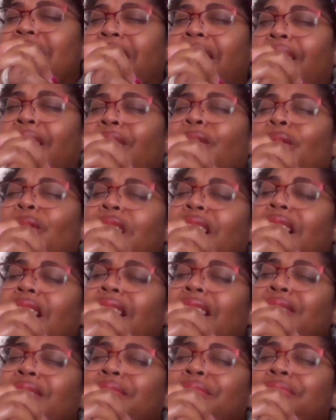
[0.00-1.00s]
day, oh God.
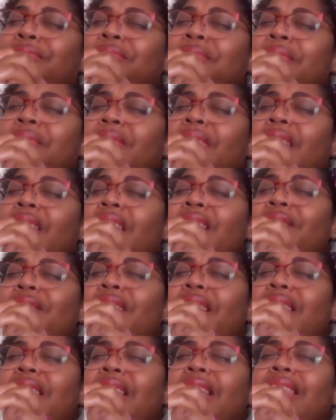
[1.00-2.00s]

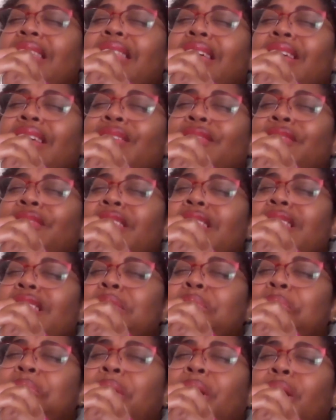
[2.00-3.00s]
Father, I thank you for
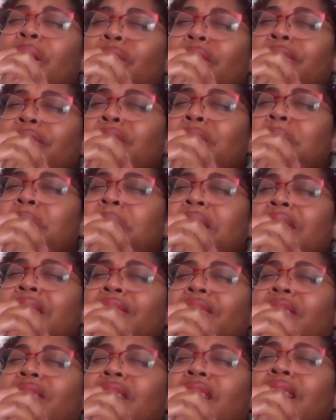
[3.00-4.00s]
this powerful man
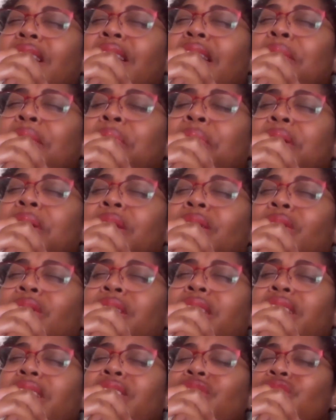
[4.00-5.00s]
of God, and I pray,
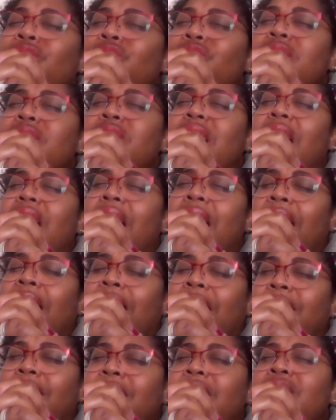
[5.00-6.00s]
Lord, that you just
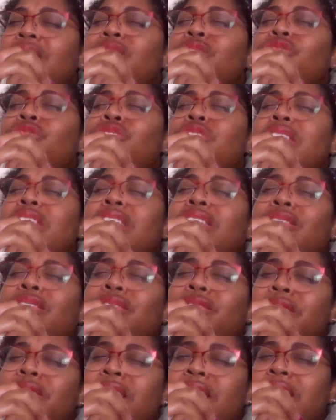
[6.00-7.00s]
add, that you just
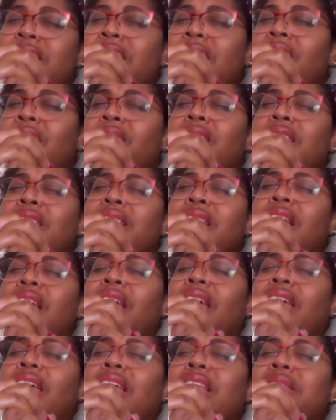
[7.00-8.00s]
increase
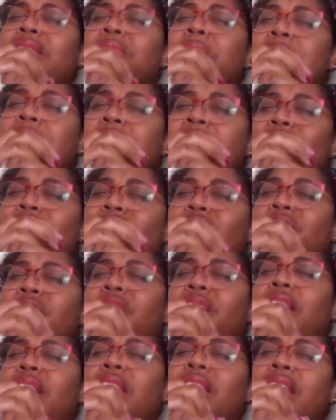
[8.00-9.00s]
his ministry,
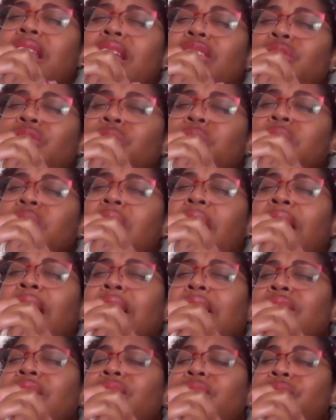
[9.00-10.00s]
Father, that you
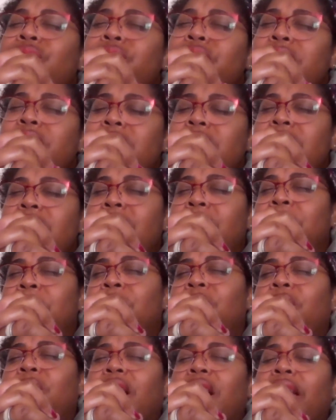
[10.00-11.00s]
add increase to
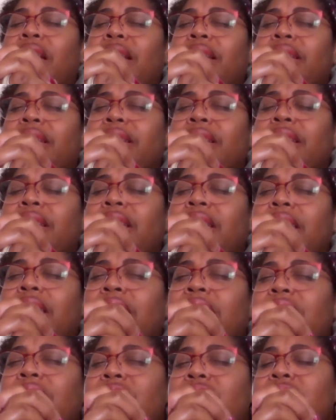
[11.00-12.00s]
him, oh God.
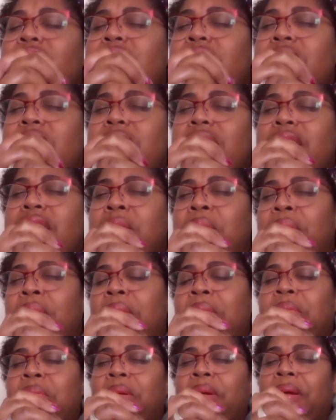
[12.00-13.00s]
In Jesus' name
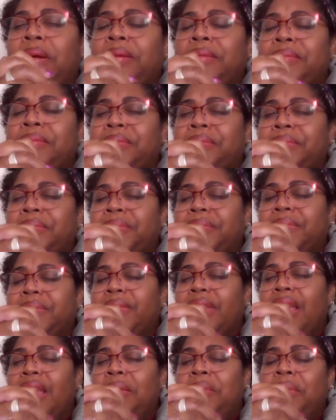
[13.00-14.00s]
I pray.
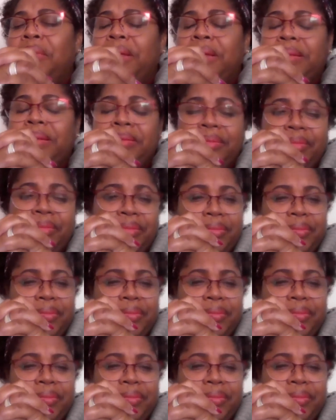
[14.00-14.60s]
Amen.